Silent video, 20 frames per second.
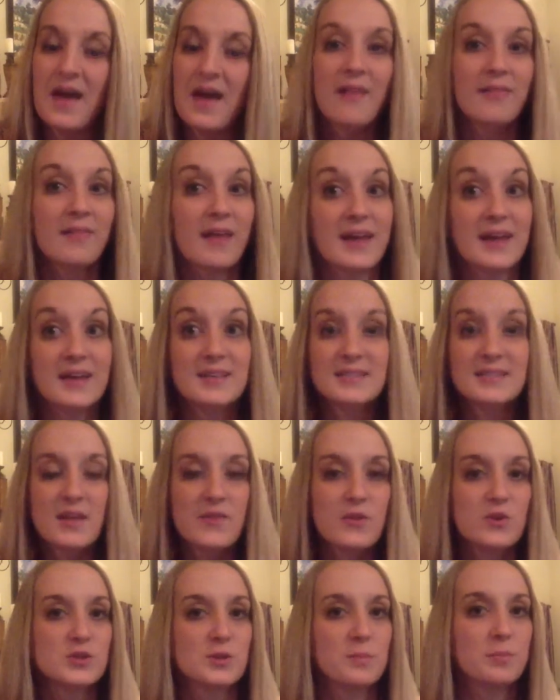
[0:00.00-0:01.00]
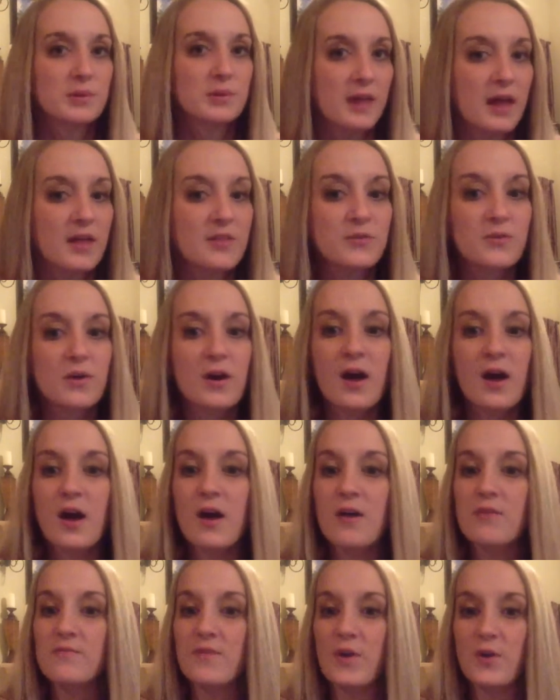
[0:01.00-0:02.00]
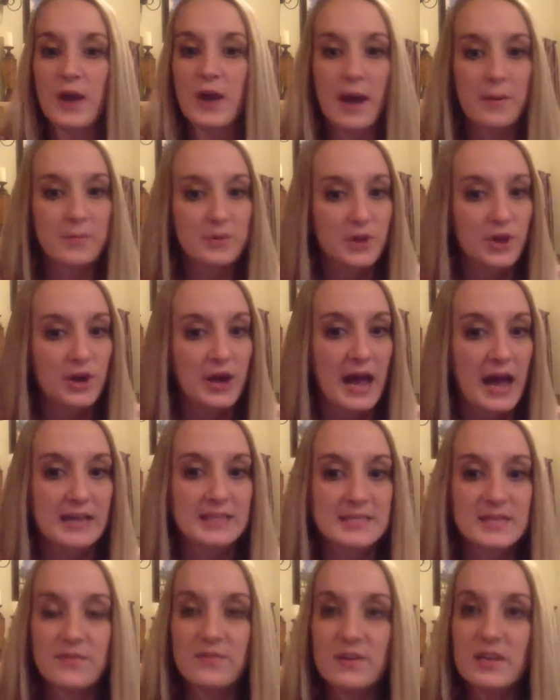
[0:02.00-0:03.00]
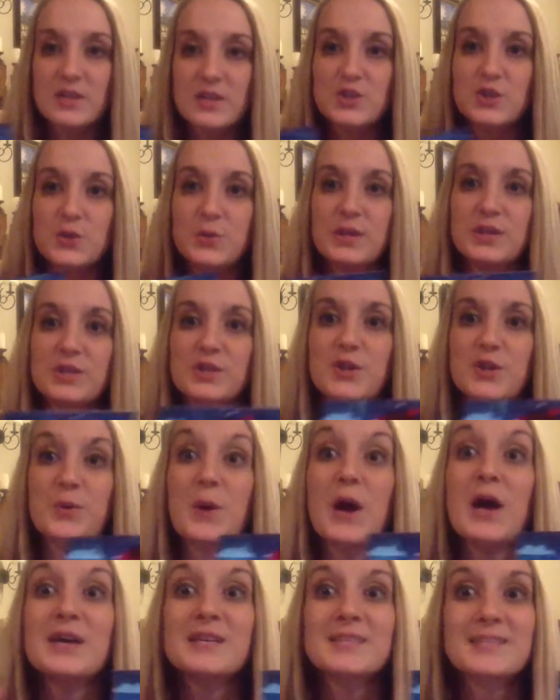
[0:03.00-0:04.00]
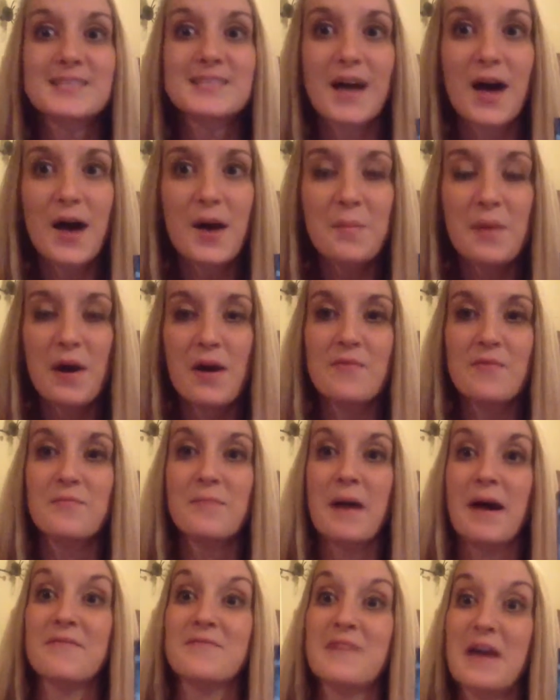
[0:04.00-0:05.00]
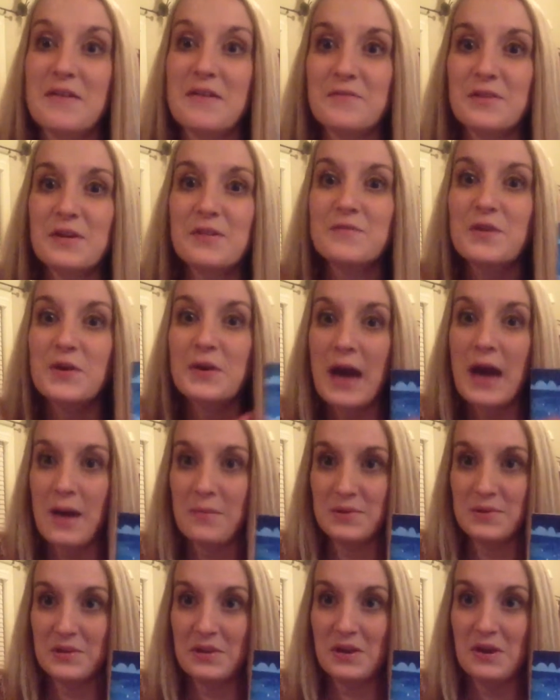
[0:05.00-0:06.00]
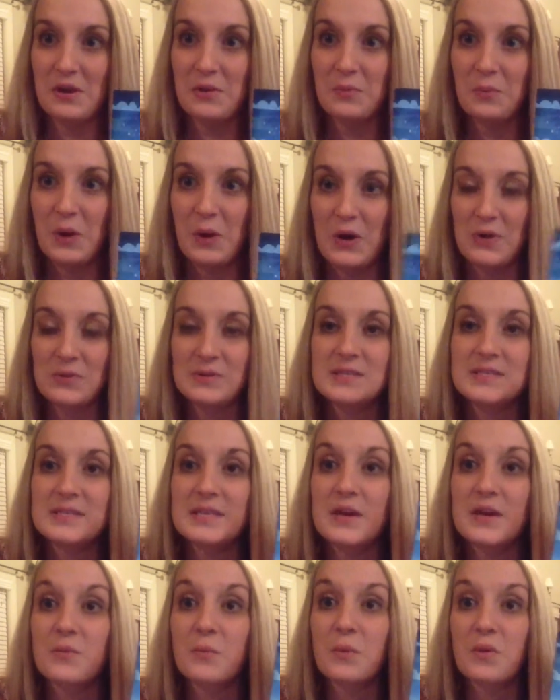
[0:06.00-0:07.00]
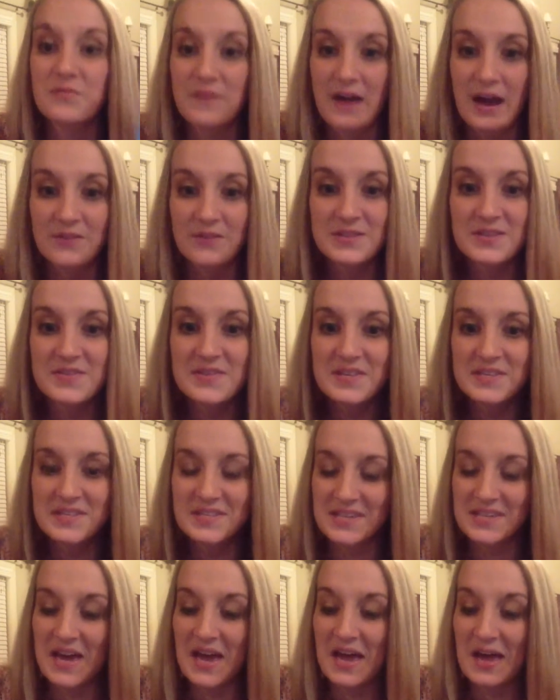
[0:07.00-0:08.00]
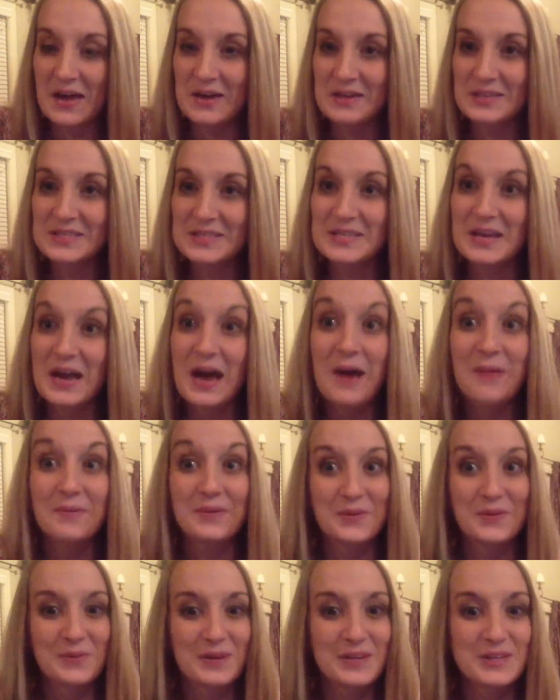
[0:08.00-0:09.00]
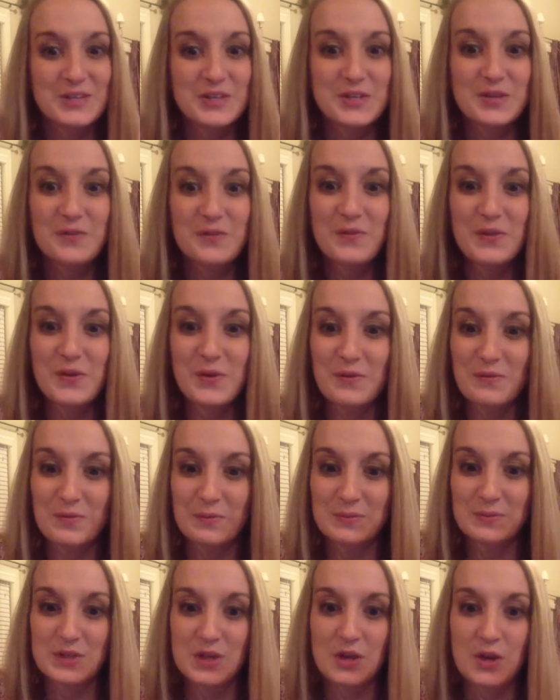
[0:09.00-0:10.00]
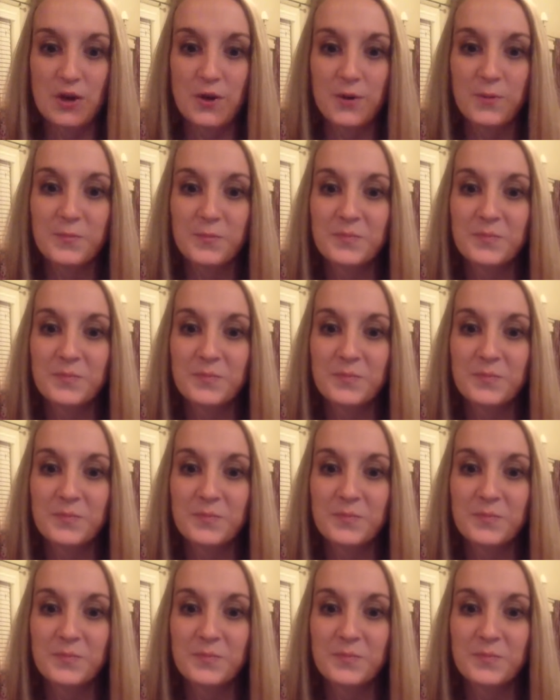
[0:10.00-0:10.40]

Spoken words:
Like I said, there's a plethora of vocabulary activities you could do. Some of my favorite vocabulary words that were found in this text, I'm going to read just a few of them to you.